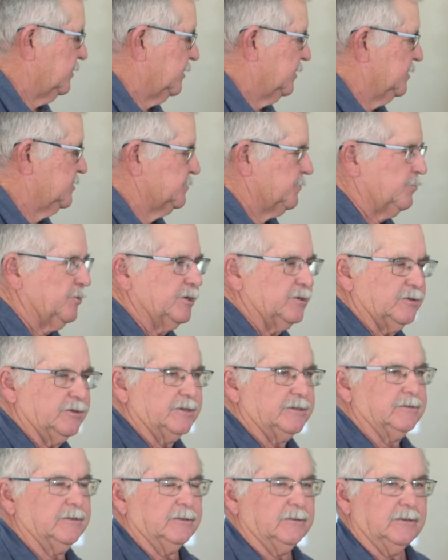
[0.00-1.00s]
Is a pretty
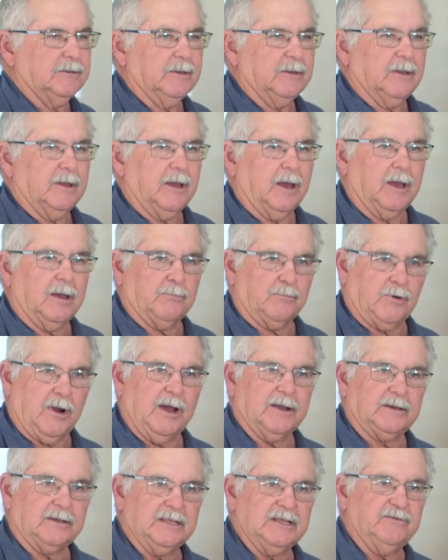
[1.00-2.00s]
good
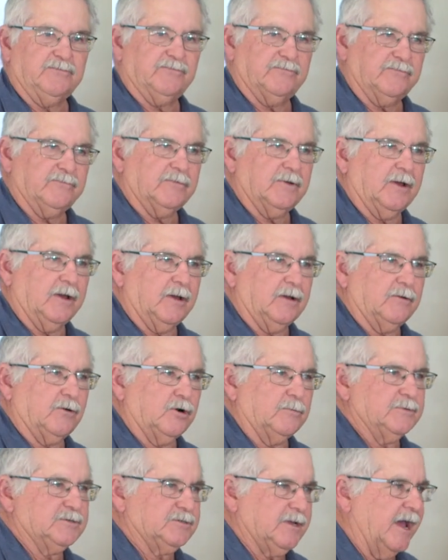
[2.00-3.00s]
broadleaf
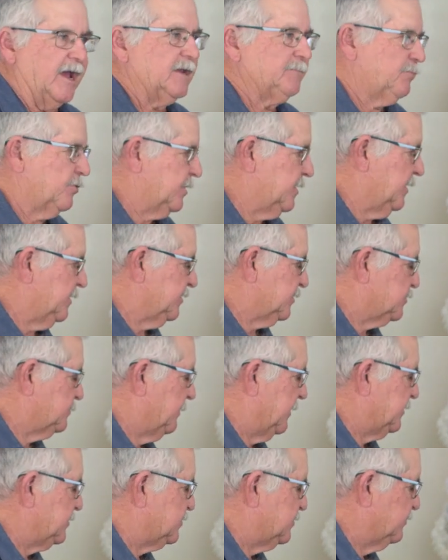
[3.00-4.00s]
herbicide, pretty
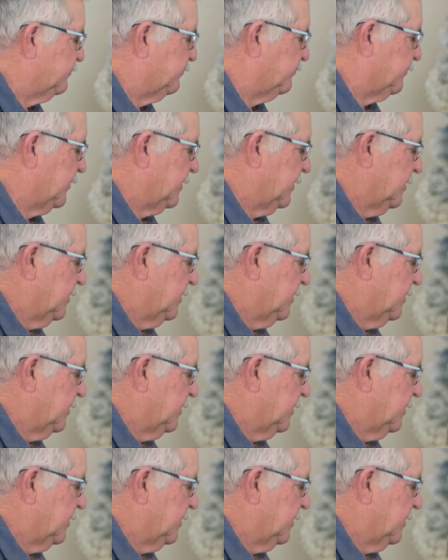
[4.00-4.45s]
inexpensive,